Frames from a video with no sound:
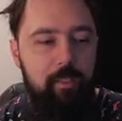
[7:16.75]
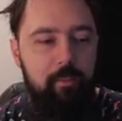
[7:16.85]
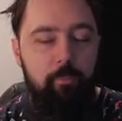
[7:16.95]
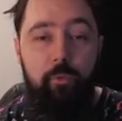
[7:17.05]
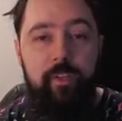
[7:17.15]
the
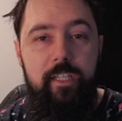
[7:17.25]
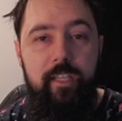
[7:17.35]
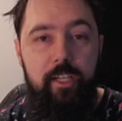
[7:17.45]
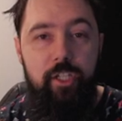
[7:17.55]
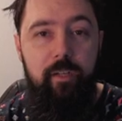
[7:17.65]
move is
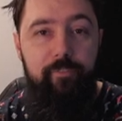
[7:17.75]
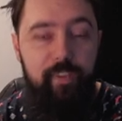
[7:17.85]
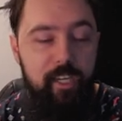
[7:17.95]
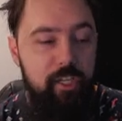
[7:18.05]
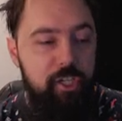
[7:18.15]
actually
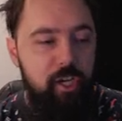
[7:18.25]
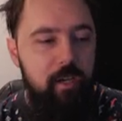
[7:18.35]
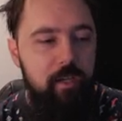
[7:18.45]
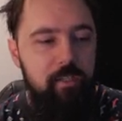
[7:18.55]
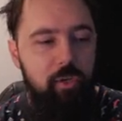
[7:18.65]
finished
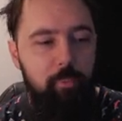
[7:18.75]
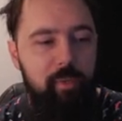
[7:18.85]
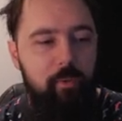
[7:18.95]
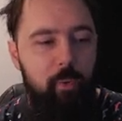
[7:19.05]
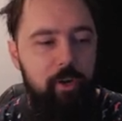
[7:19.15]
so
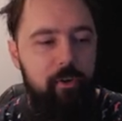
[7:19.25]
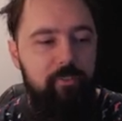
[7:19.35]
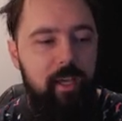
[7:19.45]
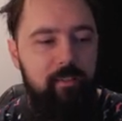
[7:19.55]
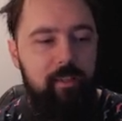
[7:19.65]
be wary of that